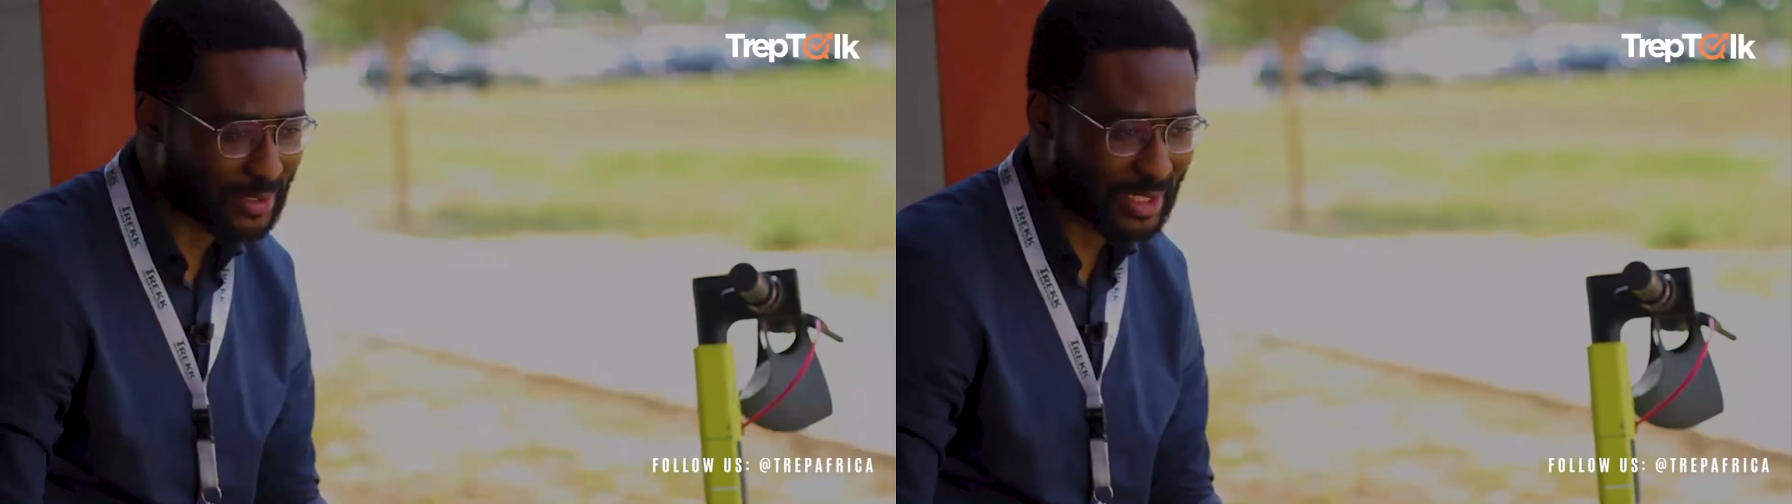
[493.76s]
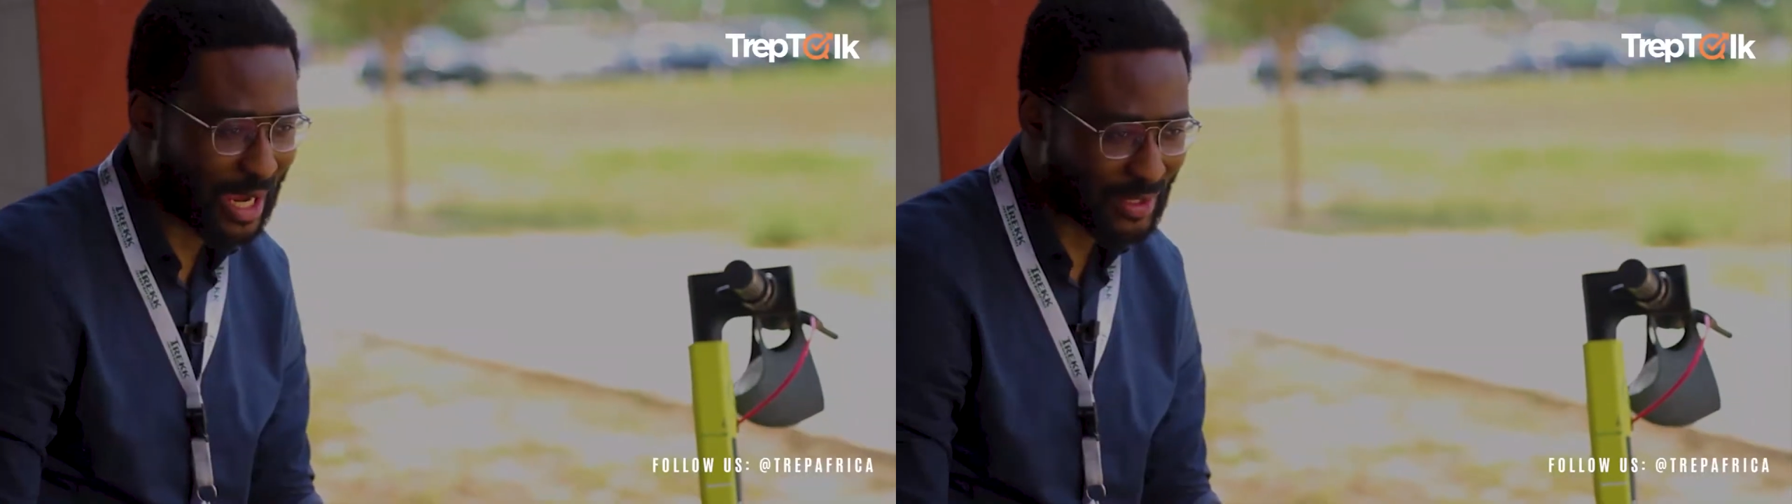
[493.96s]

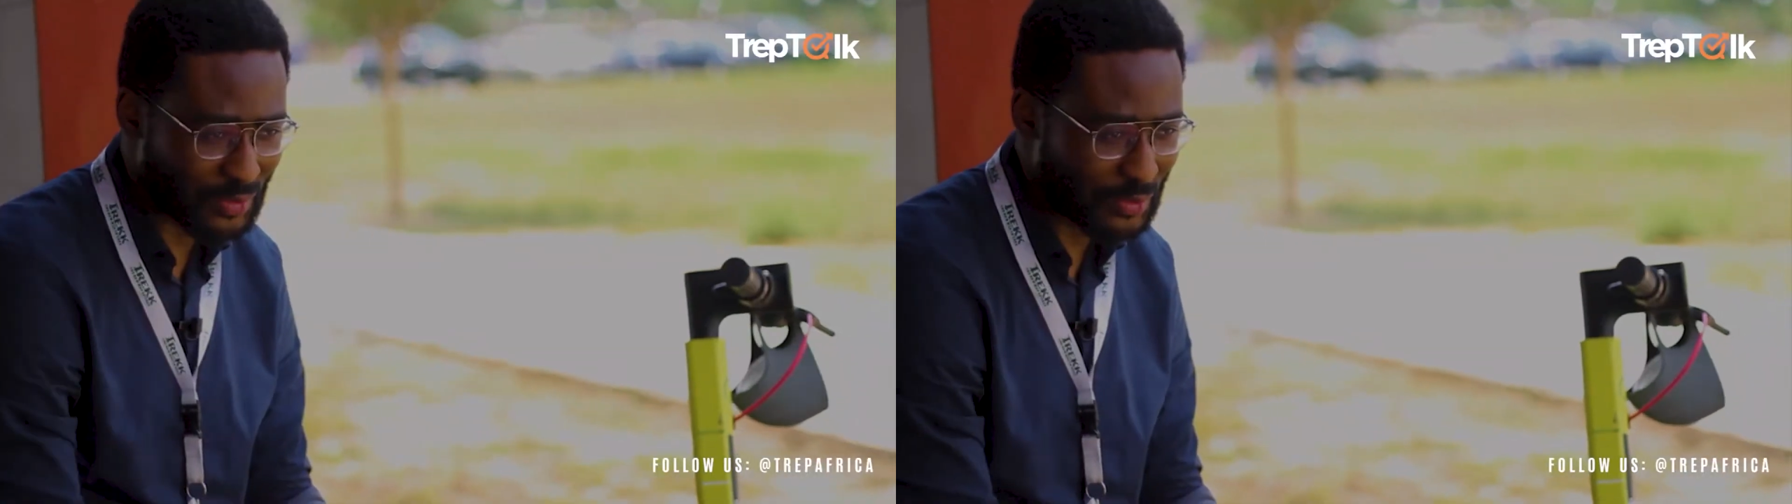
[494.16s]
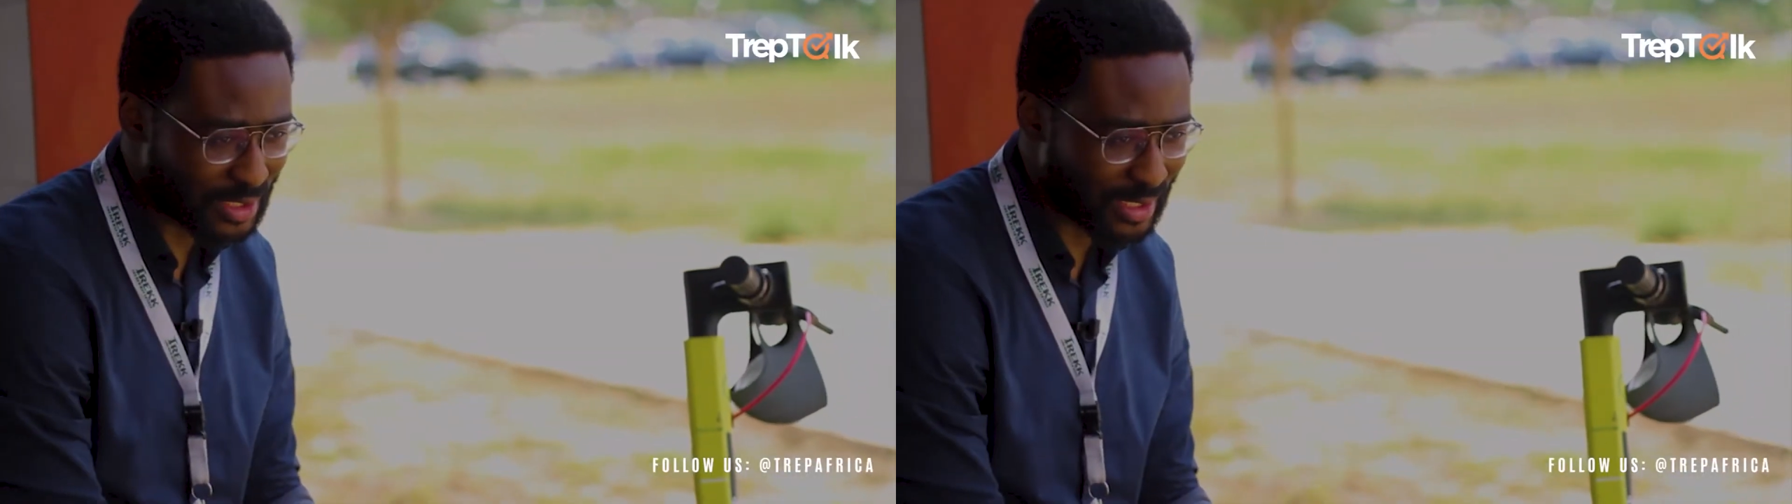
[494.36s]
take our
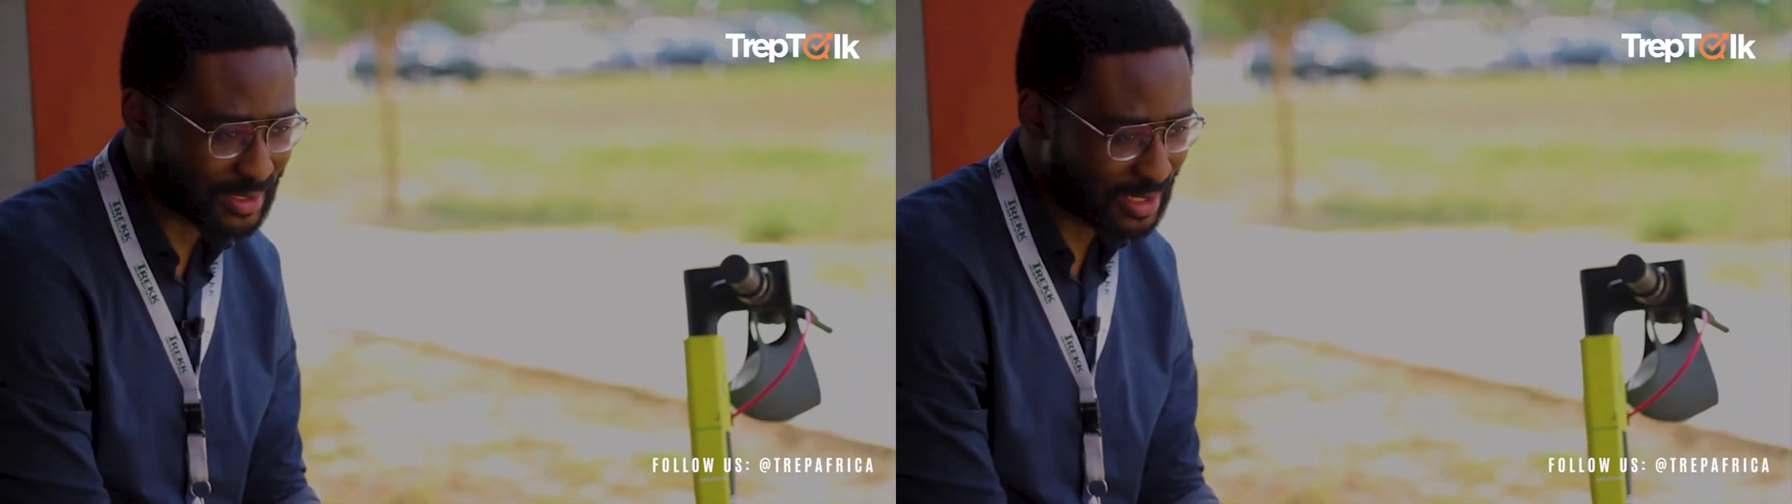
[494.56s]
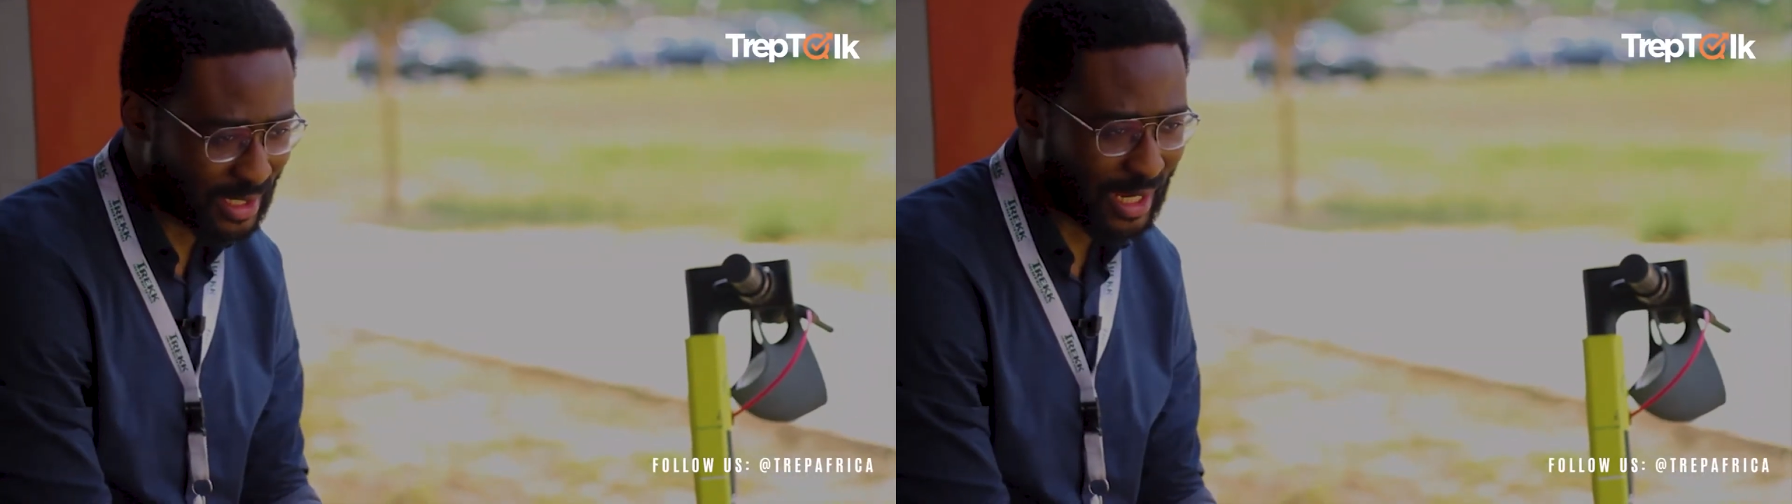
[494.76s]

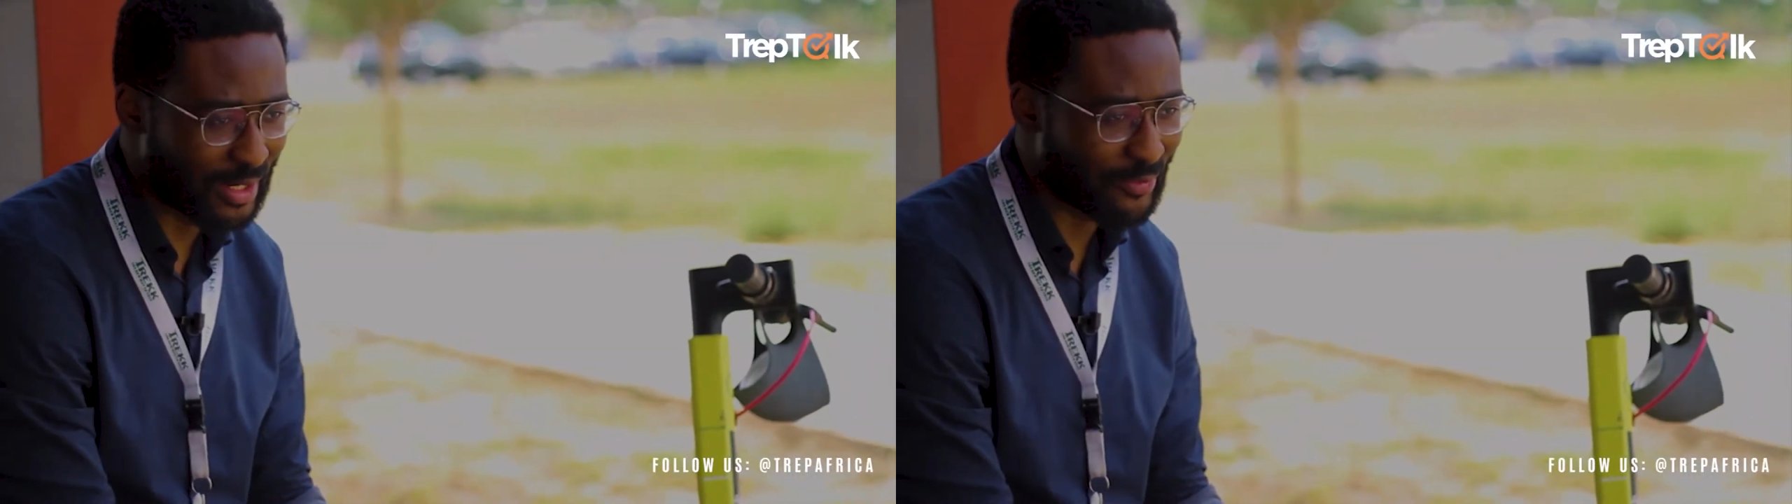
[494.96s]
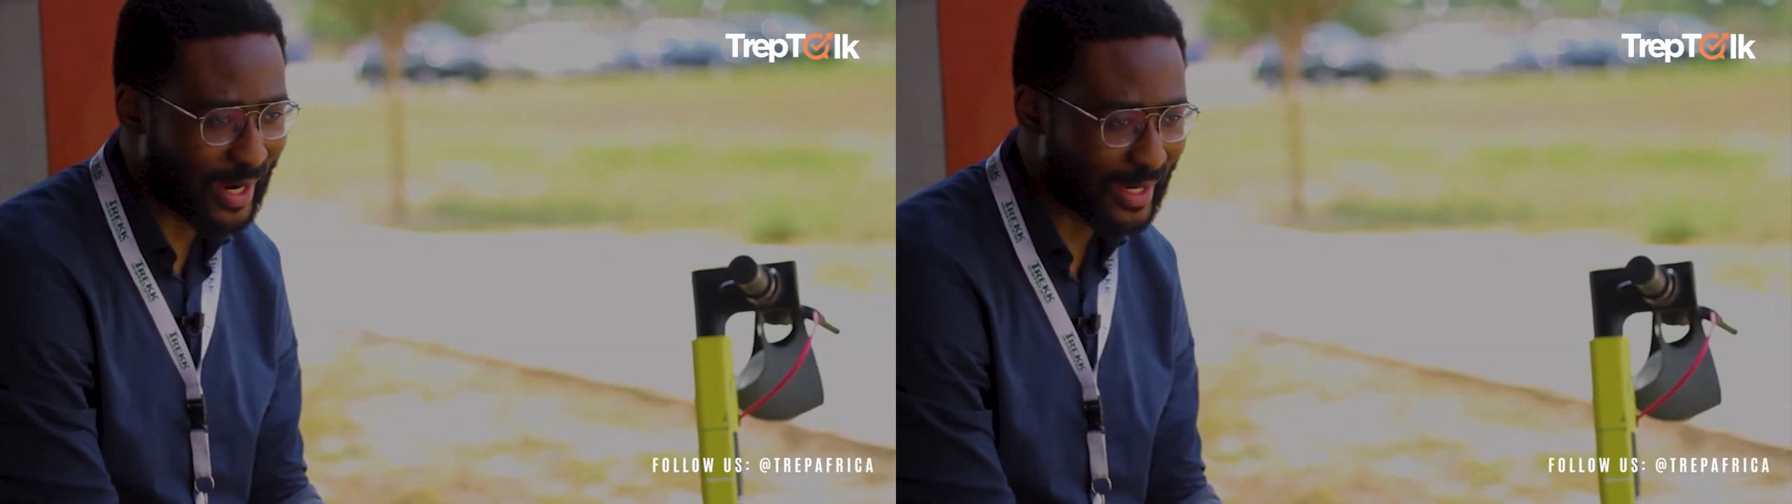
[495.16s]
scooters
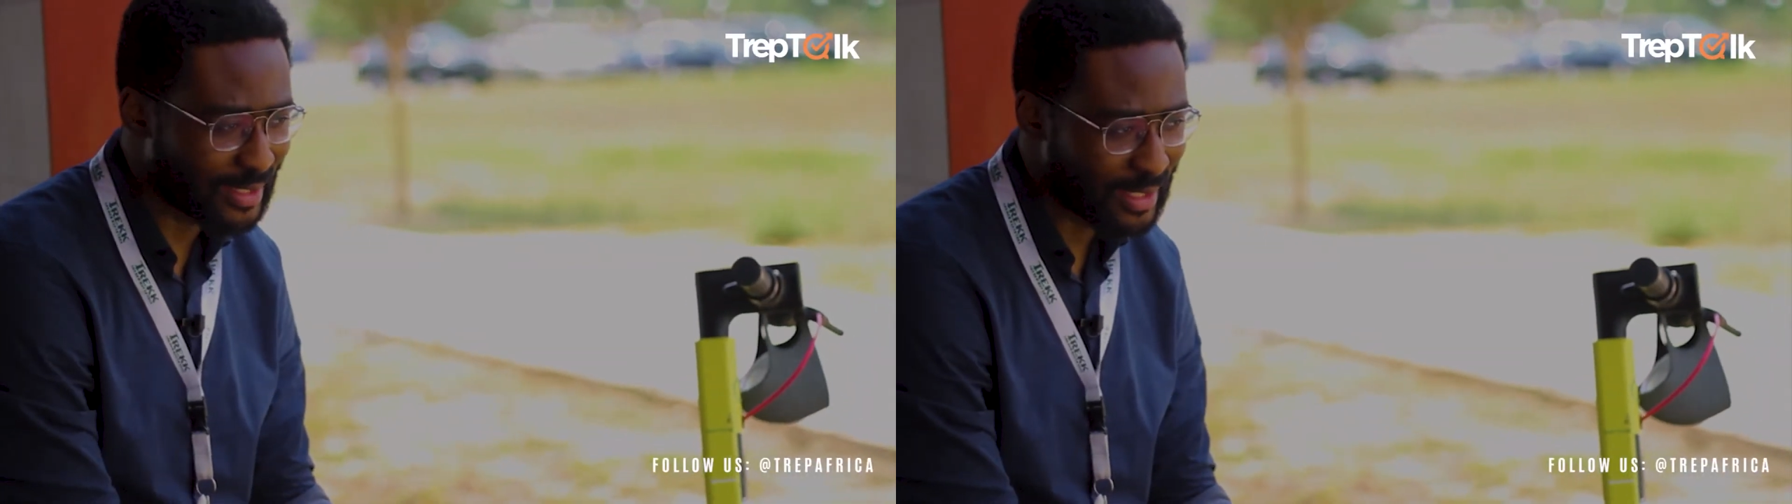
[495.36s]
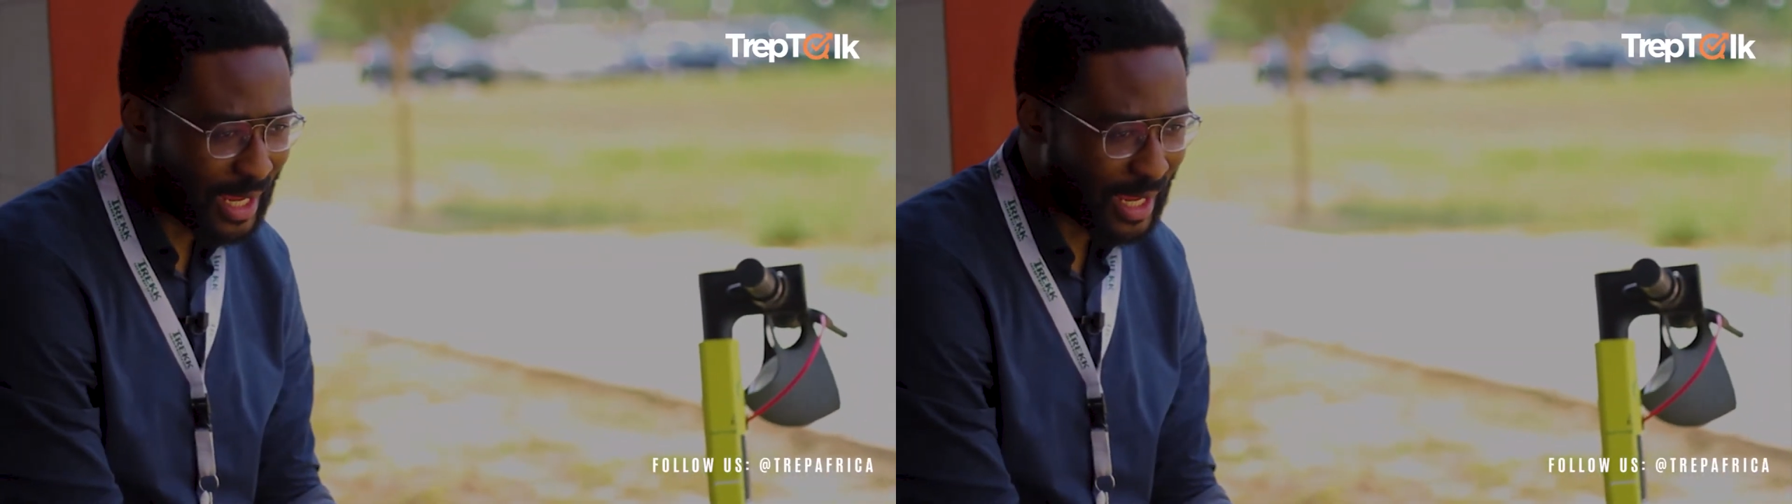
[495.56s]
and ride